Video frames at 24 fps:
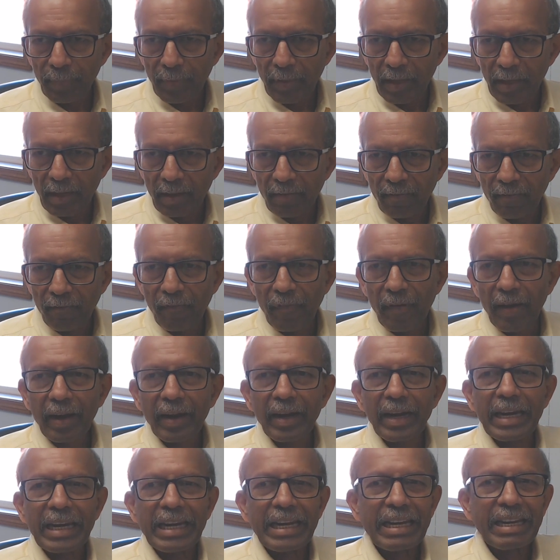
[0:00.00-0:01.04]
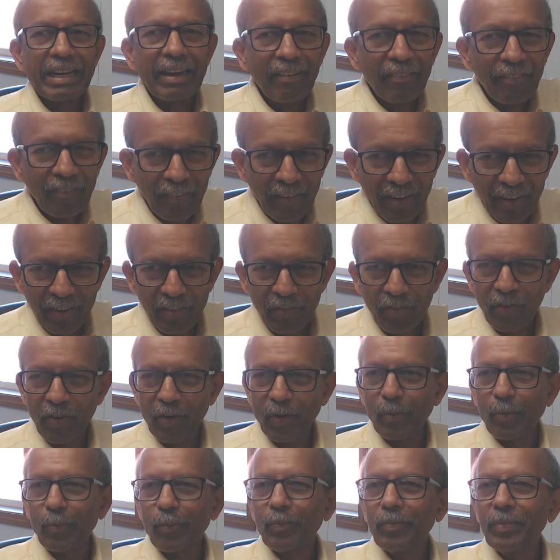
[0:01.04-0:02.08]
very different from
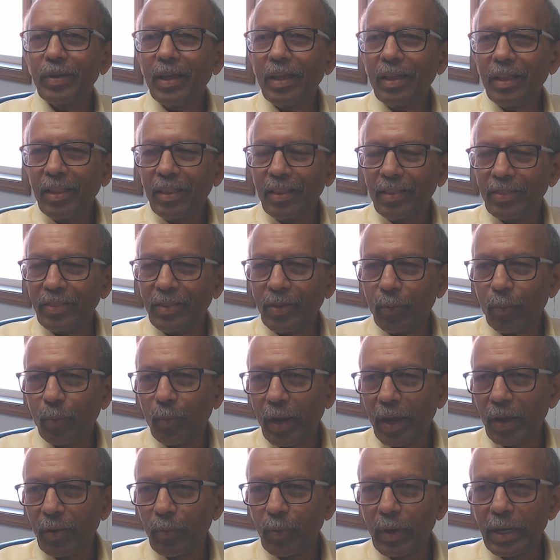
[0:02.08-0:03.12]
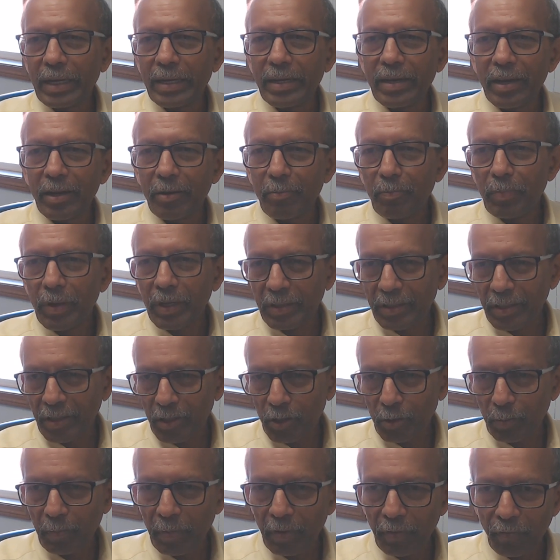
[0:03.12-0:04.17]
the way we did business
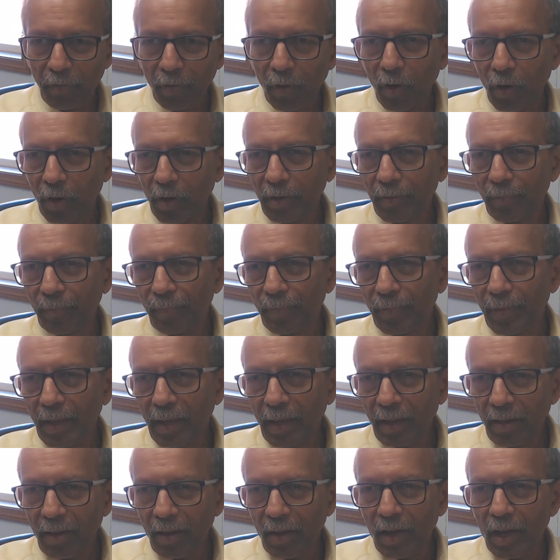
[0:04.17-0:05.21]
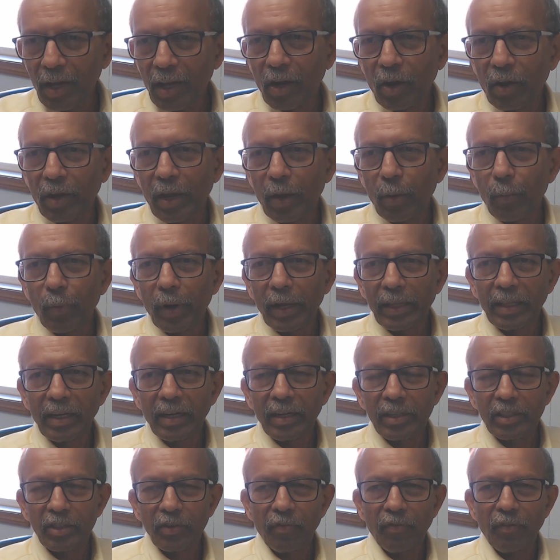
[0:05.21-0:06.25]
before. Okay, whether it's
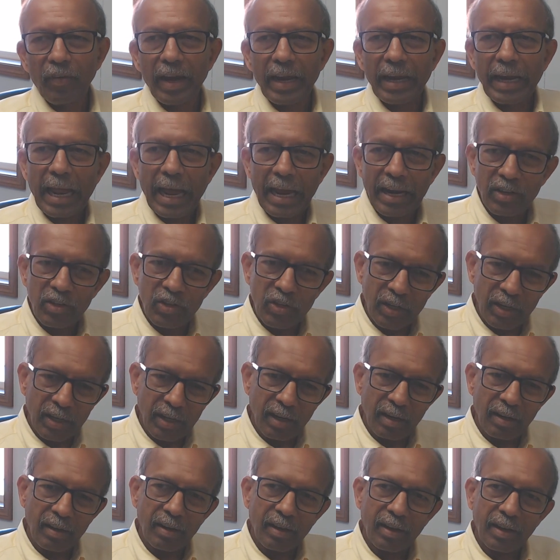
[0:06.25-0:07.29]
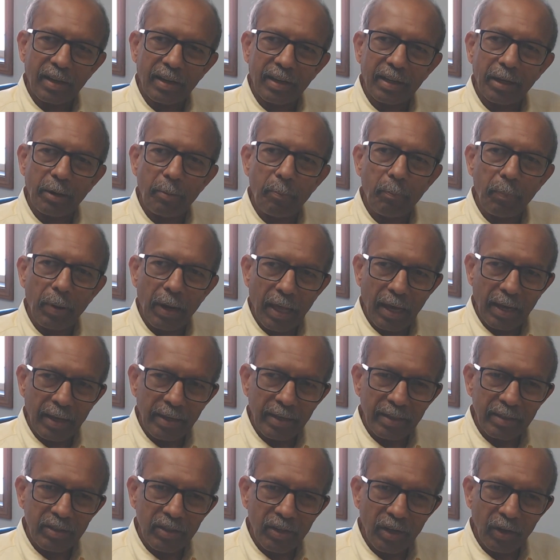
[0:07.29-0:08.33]
financial compliance
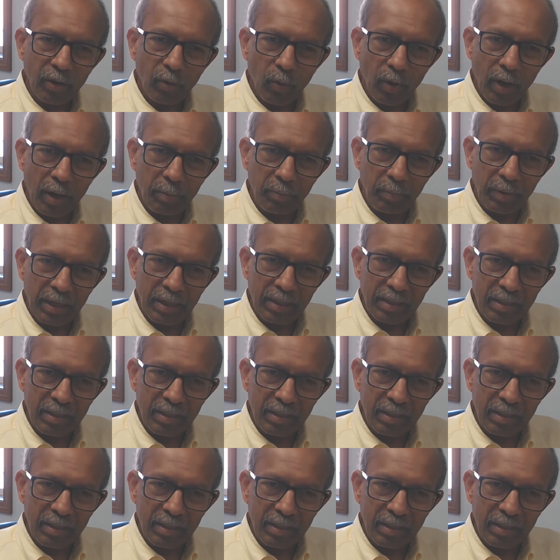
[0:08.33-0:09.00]
requirements